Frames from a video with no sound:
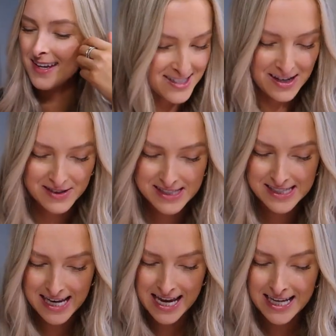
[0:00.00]
So that was
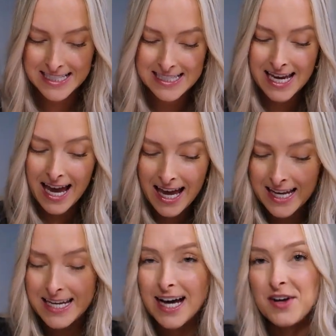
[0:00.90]
day
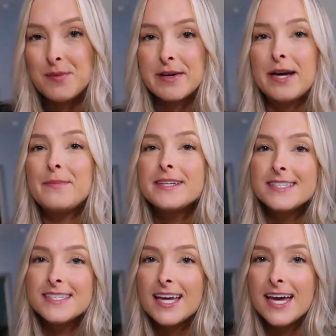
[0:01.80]
10. I'll open up
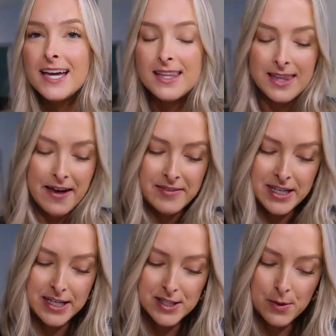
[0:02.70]
day
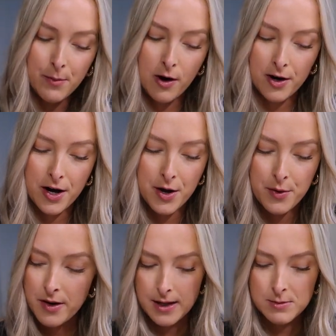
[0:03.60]
11
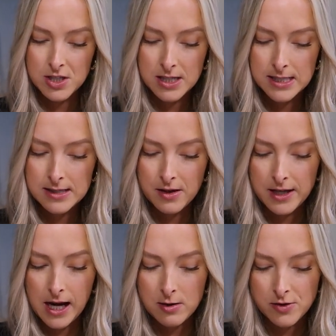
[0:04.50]
tomorrow. I'm just gonna sit on
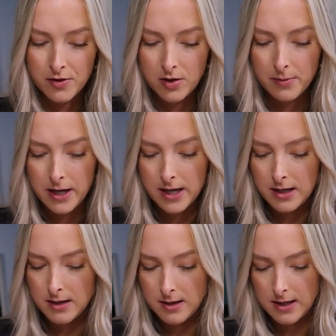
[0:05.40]
the couch for a little bit,
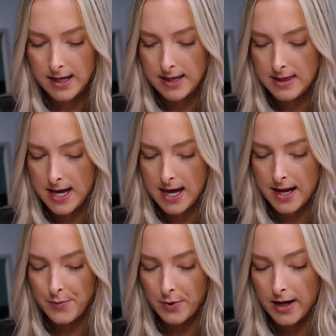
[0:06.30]
and
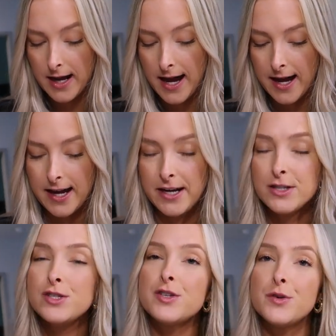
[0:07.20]
then we're gonna
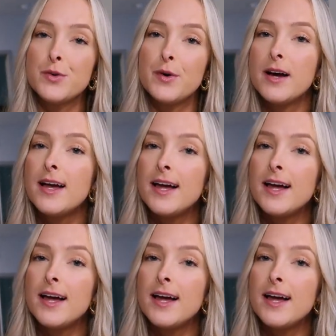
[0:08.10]
head to